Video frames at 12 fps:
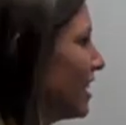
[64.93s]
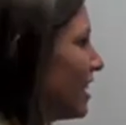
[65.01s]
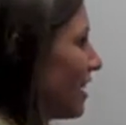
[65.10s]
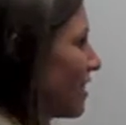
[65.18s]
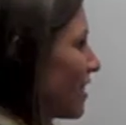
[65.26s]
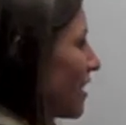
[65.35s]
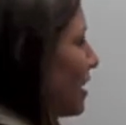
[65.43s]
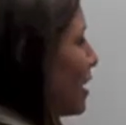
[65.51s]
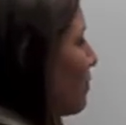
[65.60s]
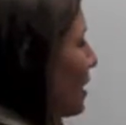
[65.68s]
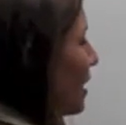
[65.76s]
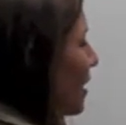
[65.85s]
another good
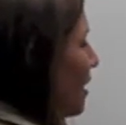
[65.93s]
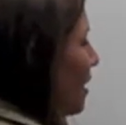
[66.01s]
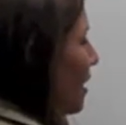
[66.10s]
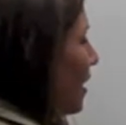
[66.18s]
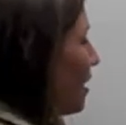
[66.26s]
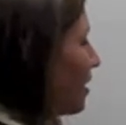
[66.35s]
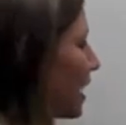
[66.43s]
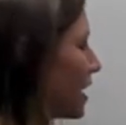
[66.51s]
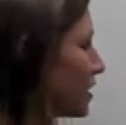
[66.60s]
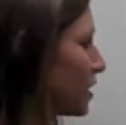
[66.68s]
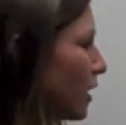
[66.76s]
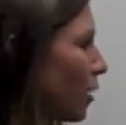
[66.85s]
number. All right,
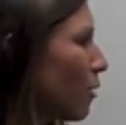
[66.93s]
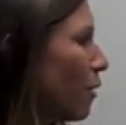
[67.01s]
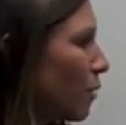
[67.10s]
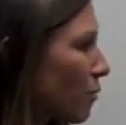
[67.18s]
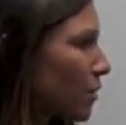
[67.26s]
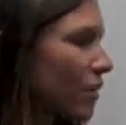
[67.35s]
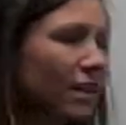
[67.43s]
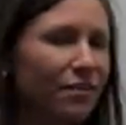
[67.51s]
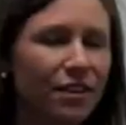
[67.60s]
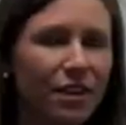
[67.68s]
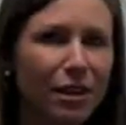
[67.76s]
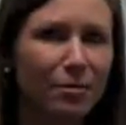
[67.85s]
so we're looking for
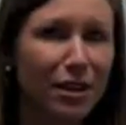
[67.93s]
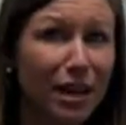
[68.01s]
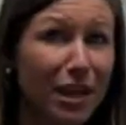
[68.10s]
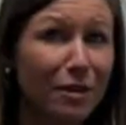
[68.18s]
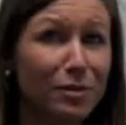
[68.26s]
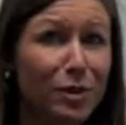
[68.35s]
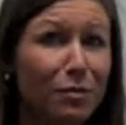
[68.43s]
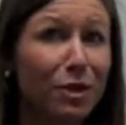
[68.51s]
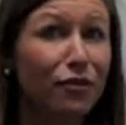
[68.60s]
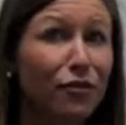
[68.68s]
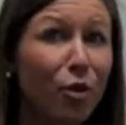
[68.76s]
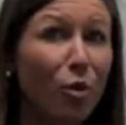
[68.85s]
the number that comes
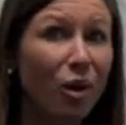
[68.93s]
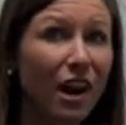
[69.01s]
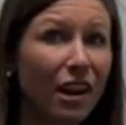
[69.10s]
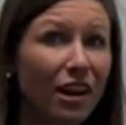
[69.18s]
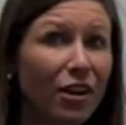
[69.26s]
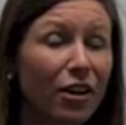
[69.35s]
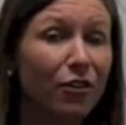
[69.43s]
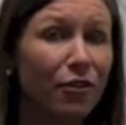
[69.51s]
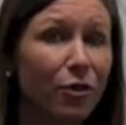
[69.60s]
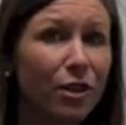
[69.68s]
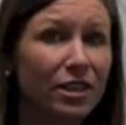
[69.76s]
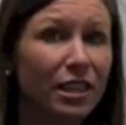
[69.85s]
before
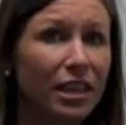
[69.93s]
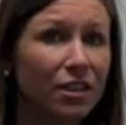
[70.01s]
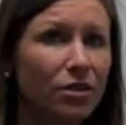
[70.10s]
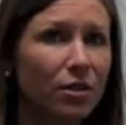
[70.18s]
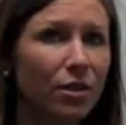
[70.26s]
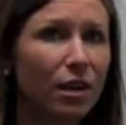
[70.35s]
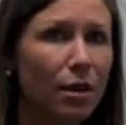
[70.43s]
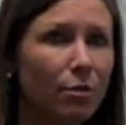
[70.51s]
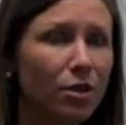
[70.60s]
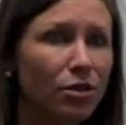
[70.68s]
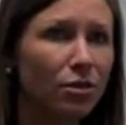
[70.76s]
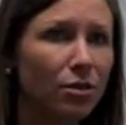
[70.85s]
14. So the number
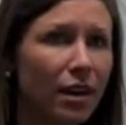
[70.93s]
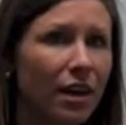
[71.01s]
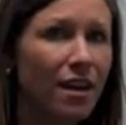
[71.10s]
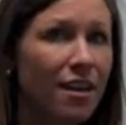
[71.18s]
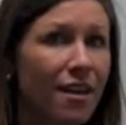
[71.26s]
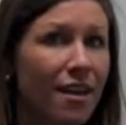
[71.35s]
to the